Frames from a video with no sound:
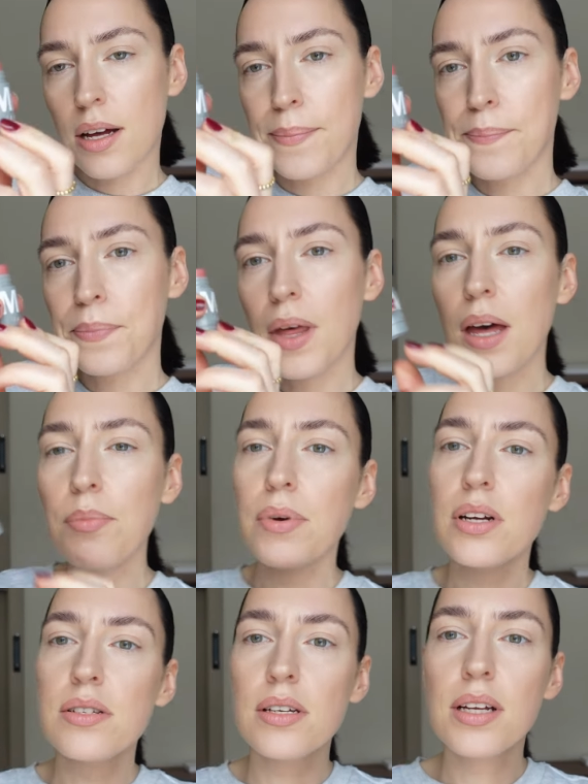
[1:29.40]
I
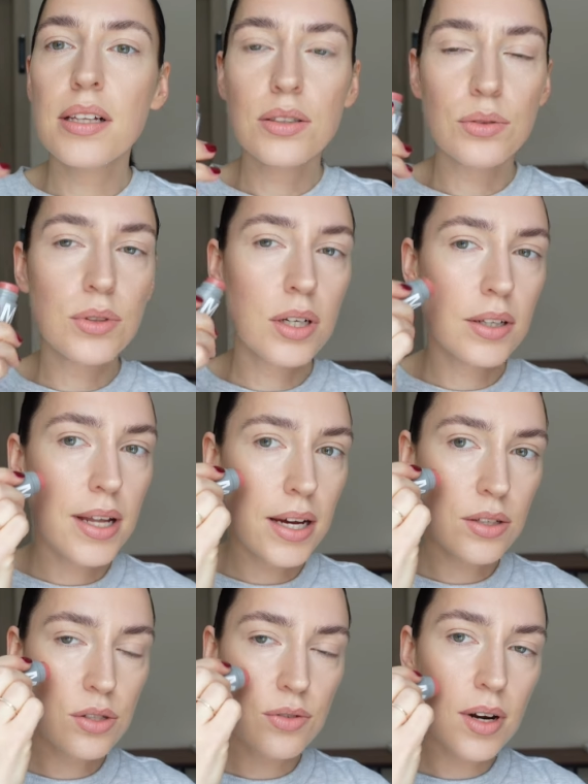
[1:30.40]
personally do not
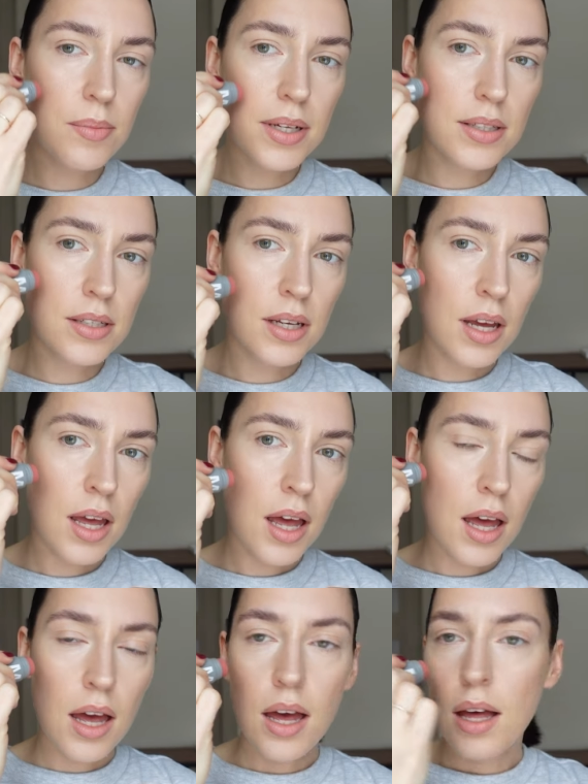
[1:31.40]
like to rub it
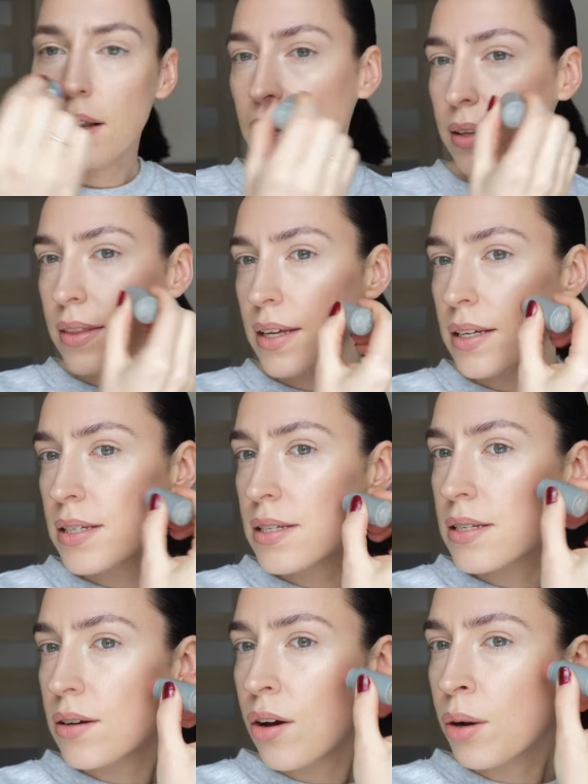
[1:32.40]
like
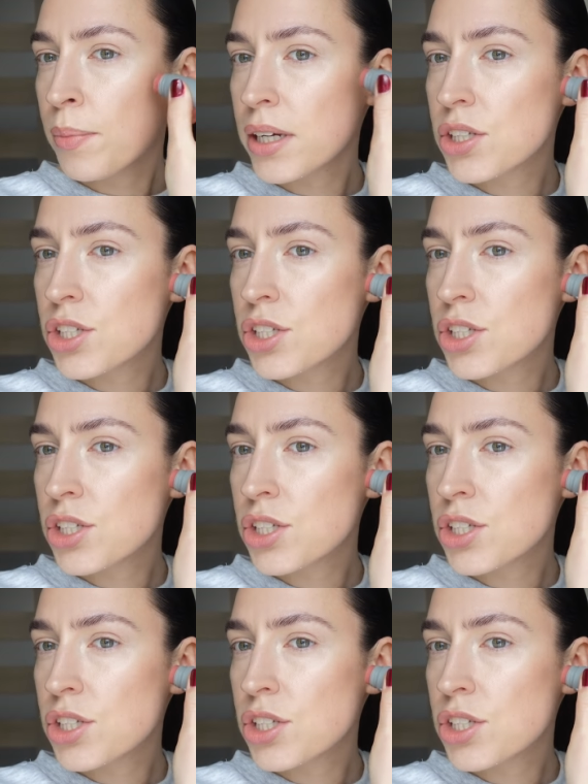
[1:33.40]
this on my